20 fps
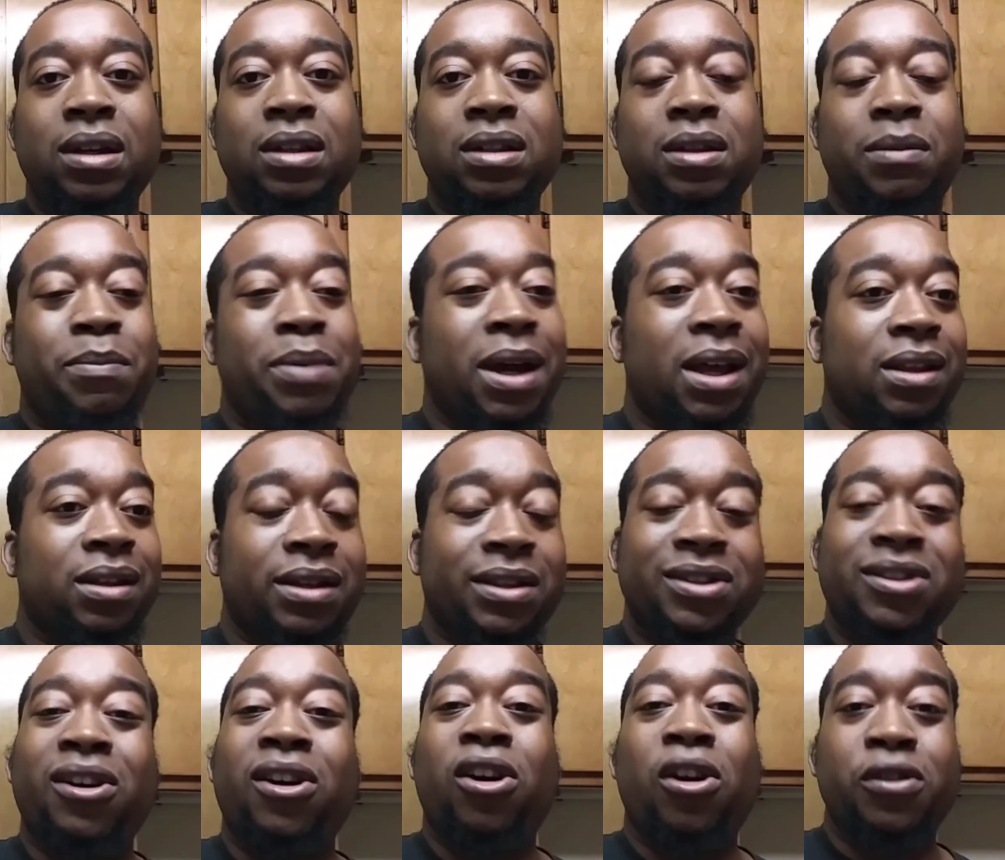The Pelicans
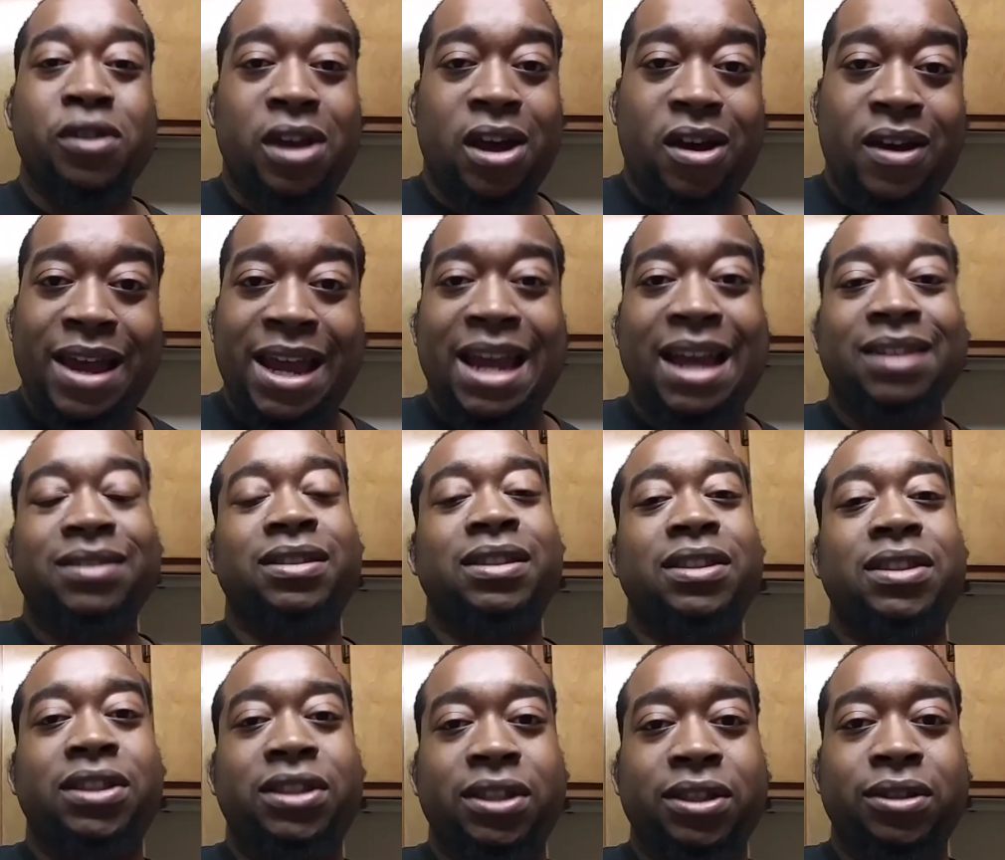are on y'all ass
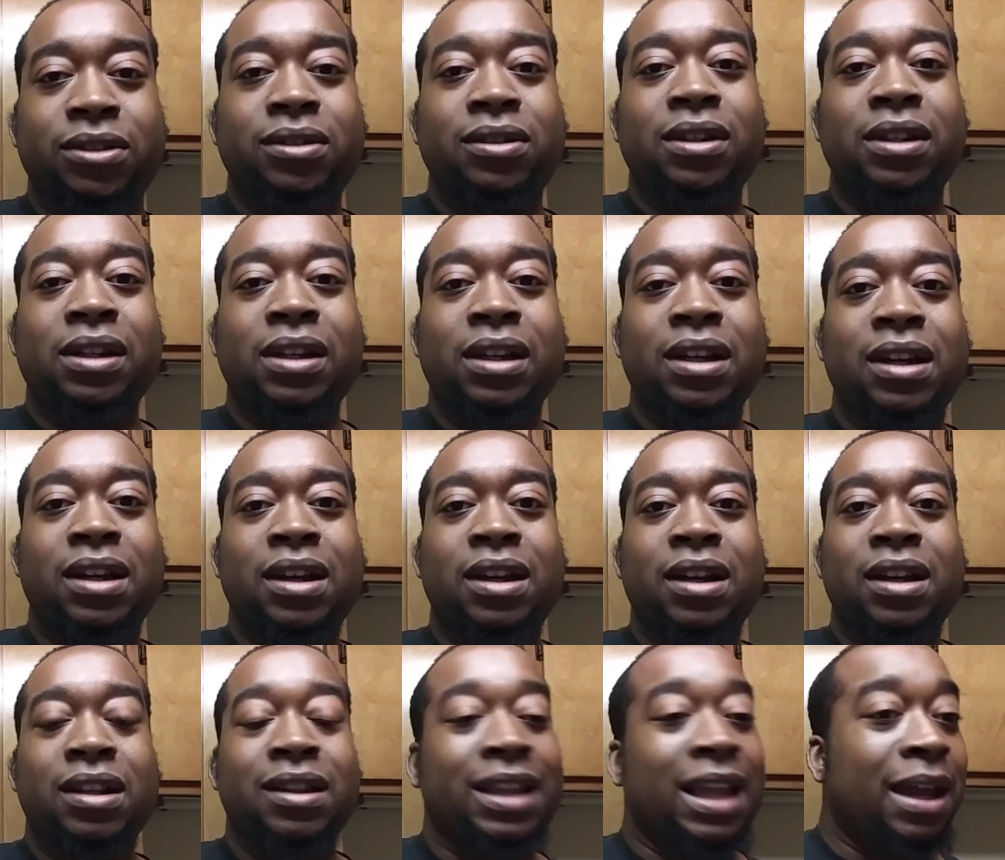this year.
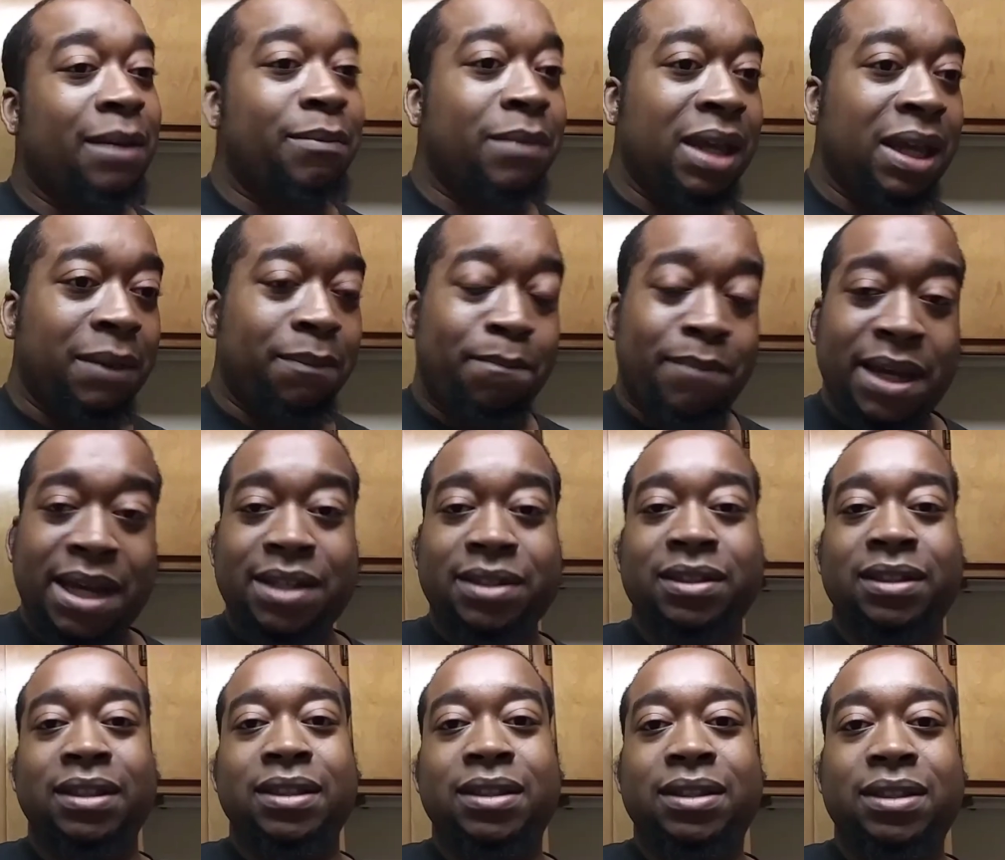They mean
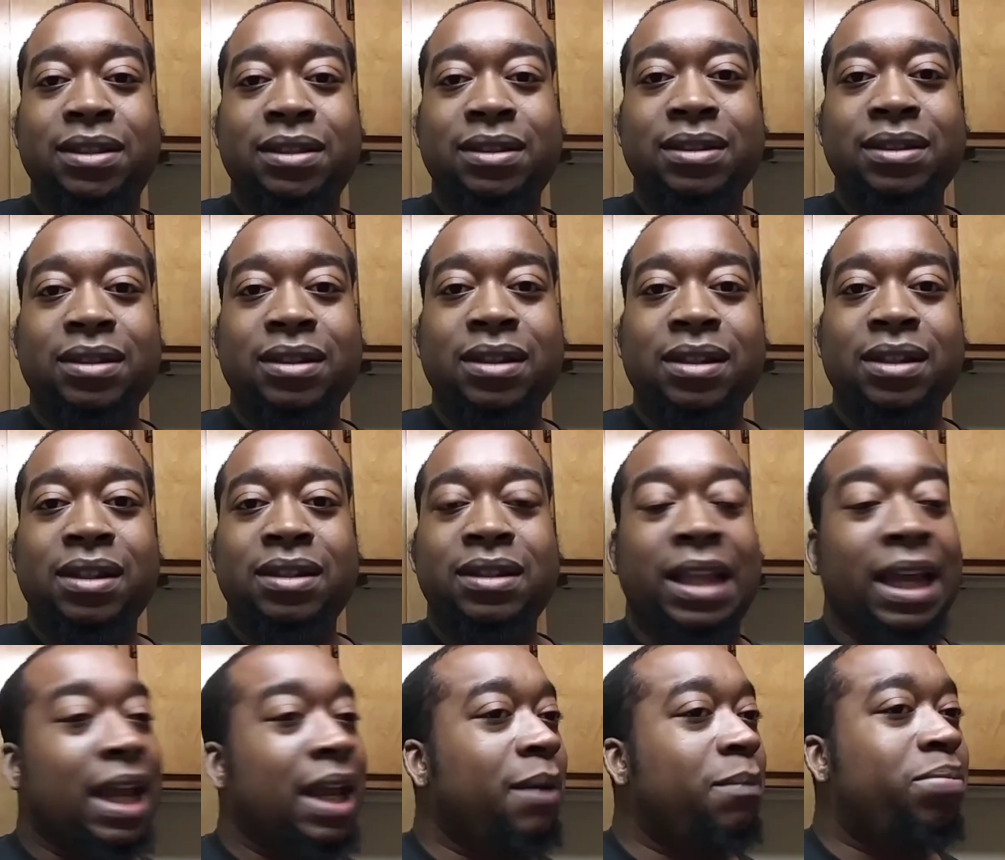business.
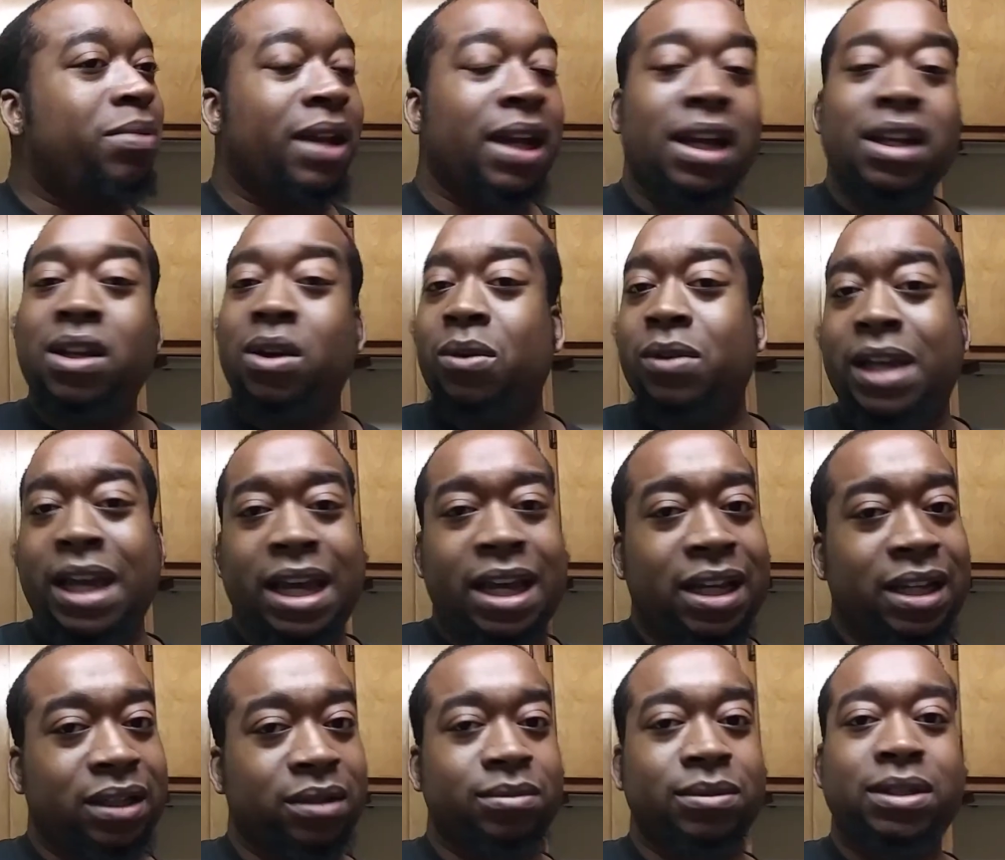They ain't playing no
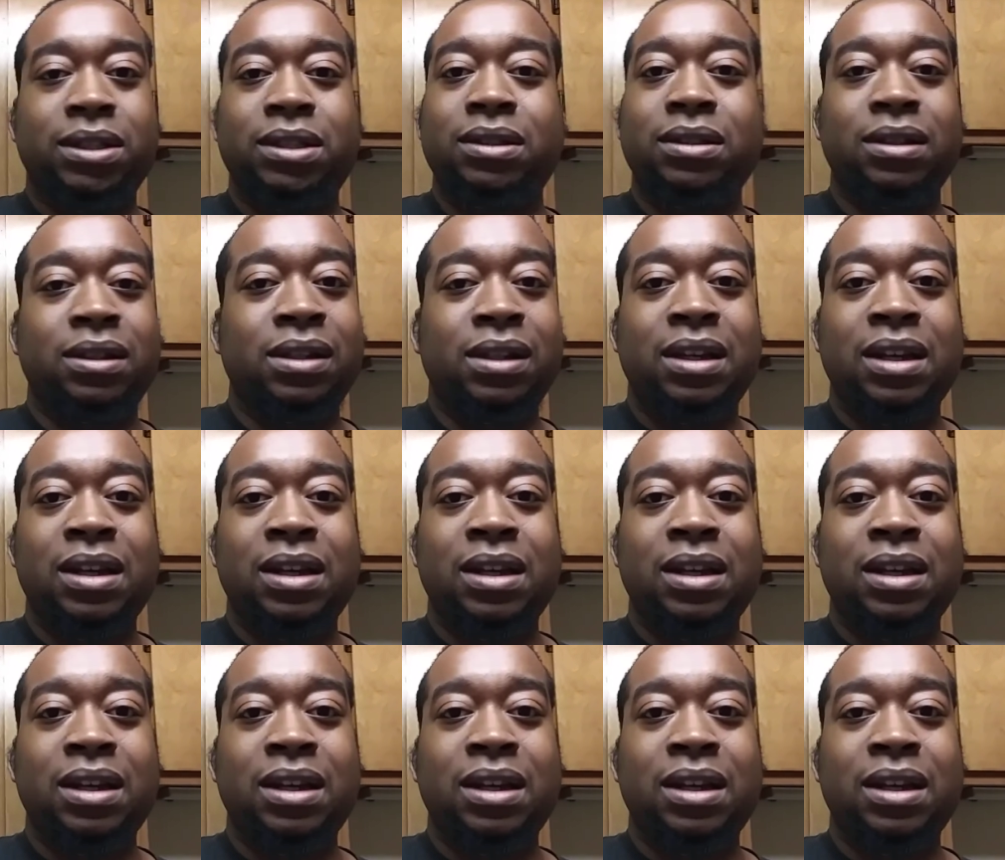games.